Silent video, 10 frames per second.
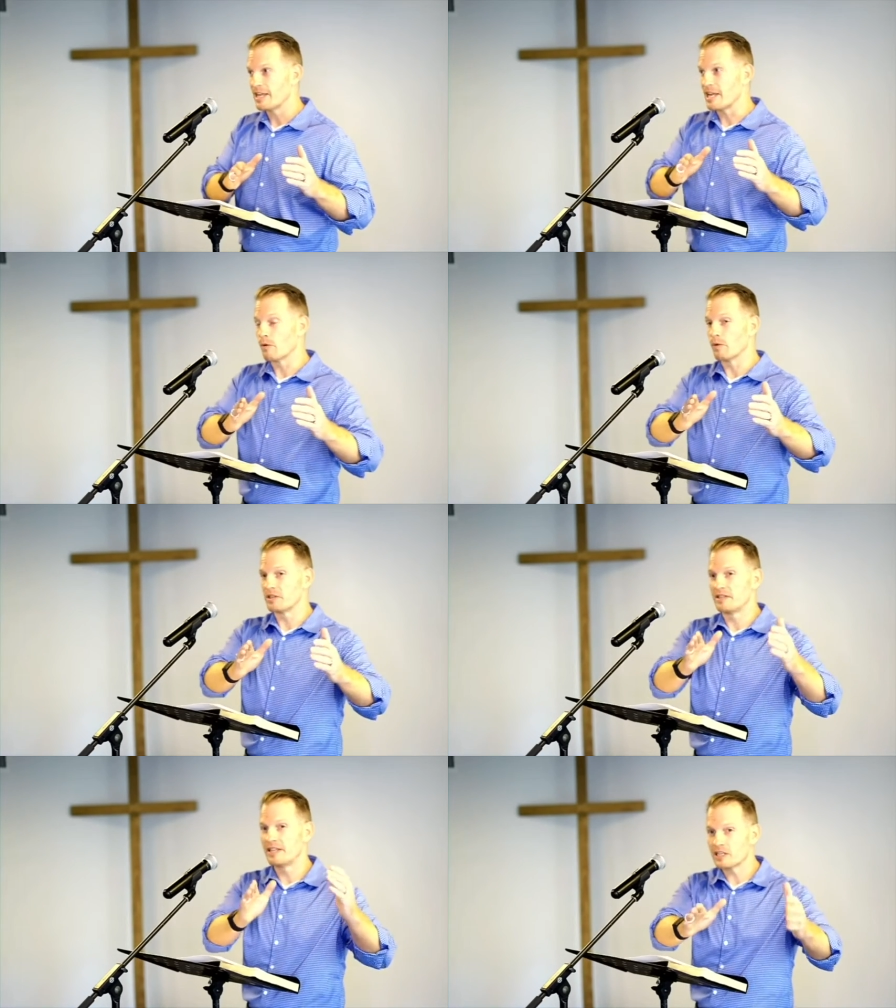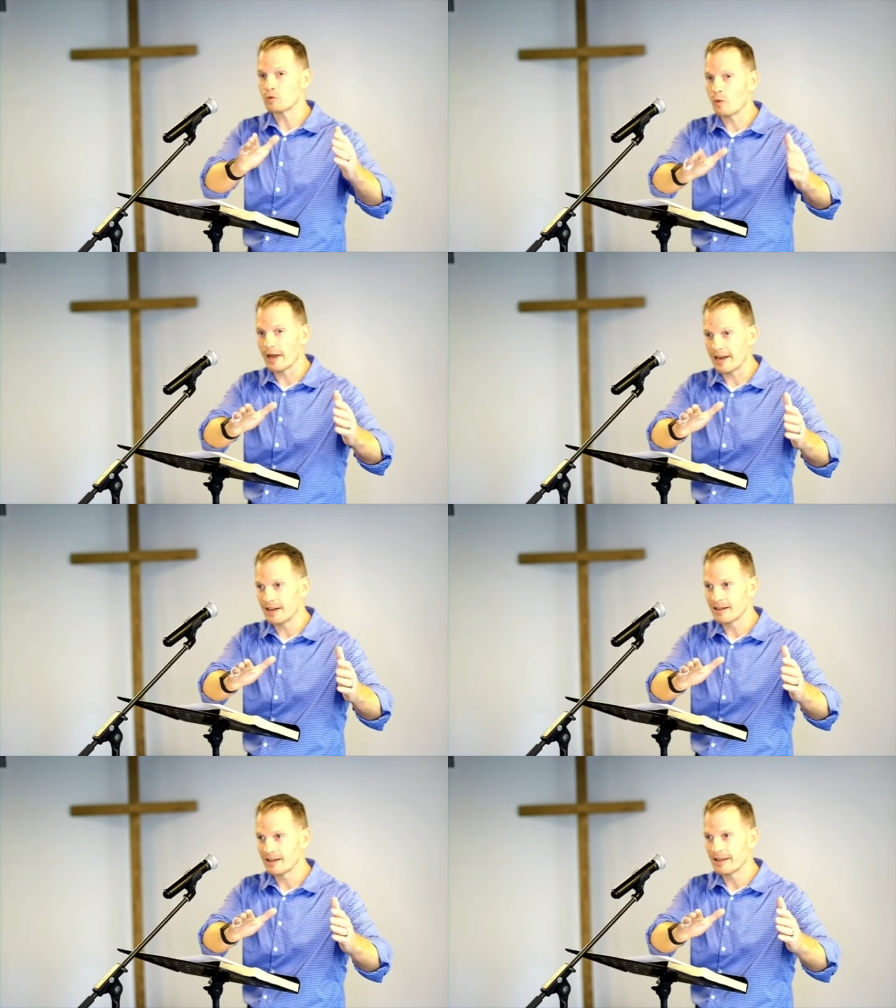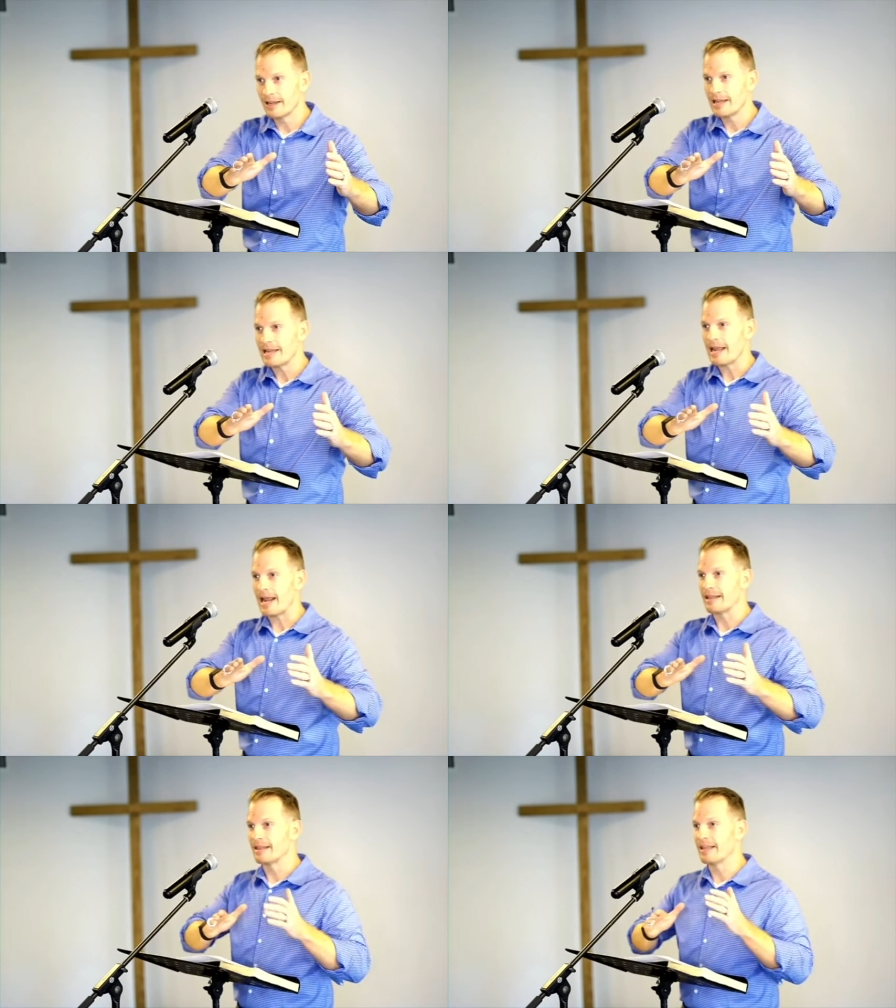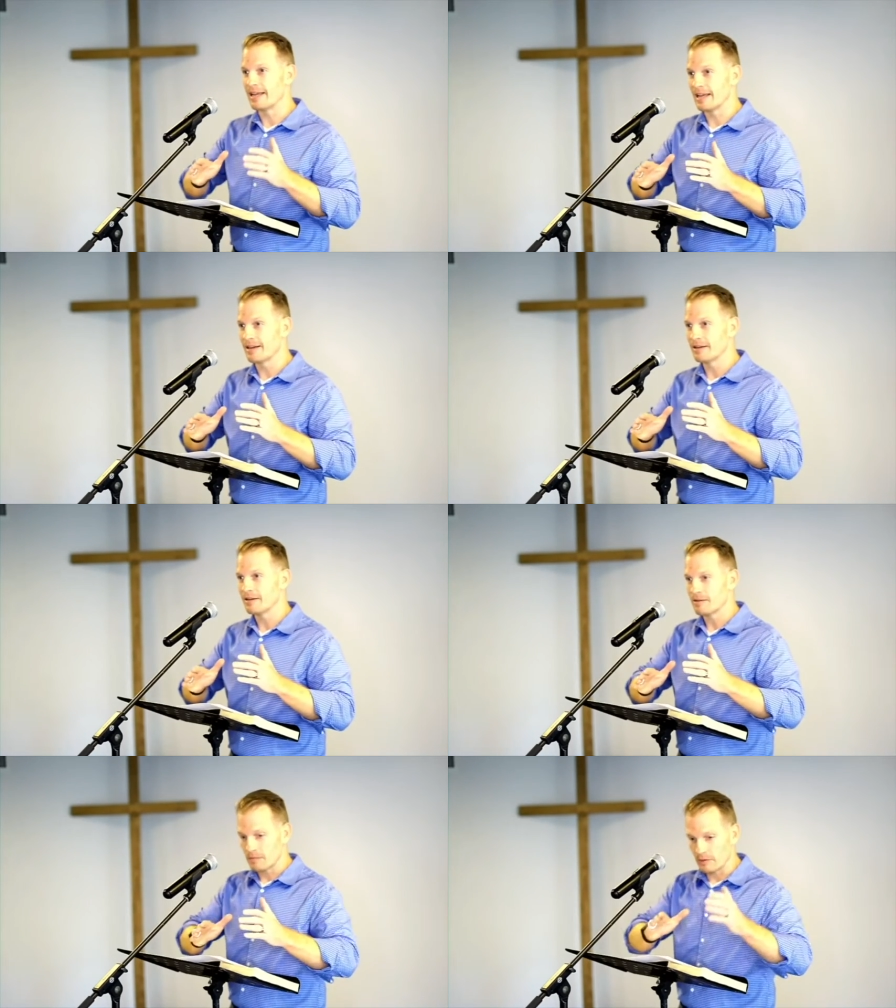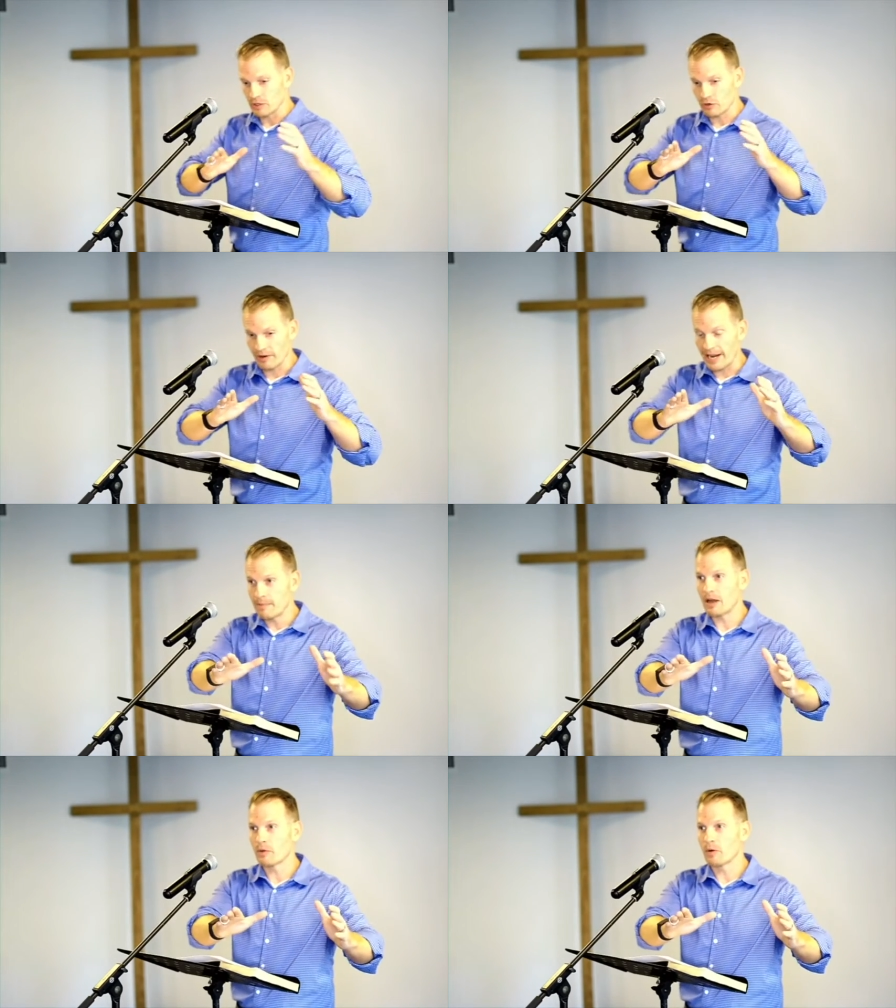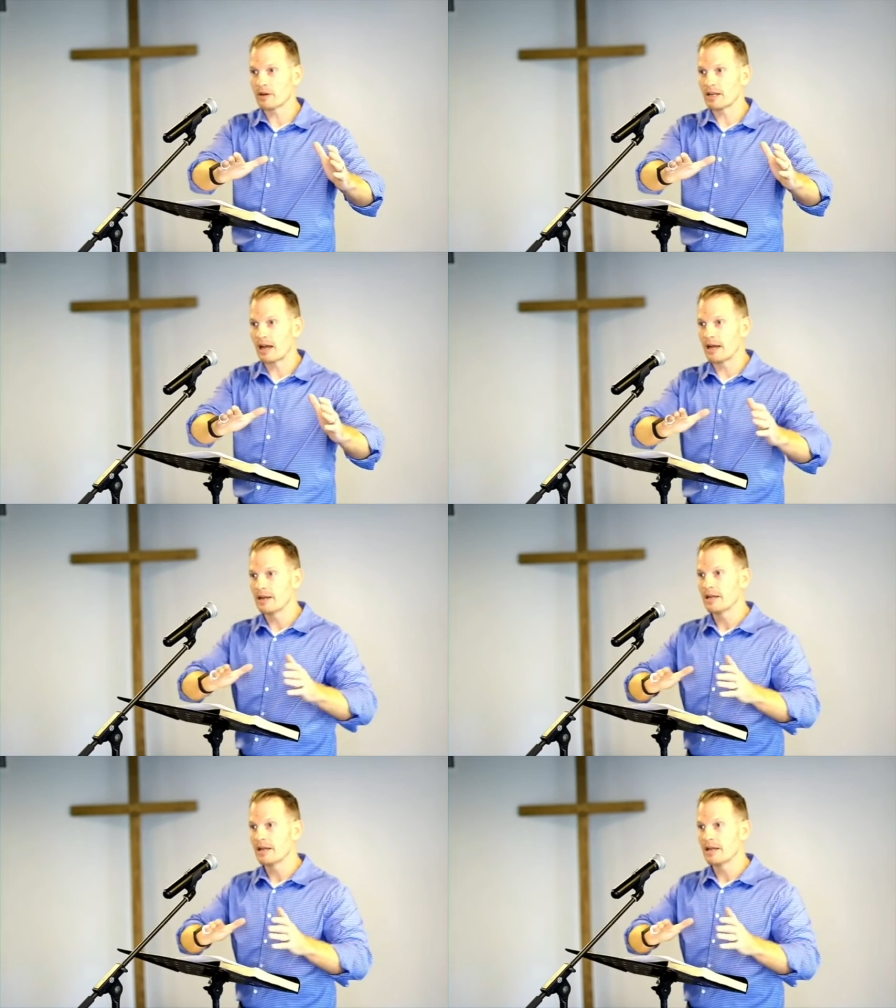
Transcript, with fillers: It was this way, and then it was created by the Word of God,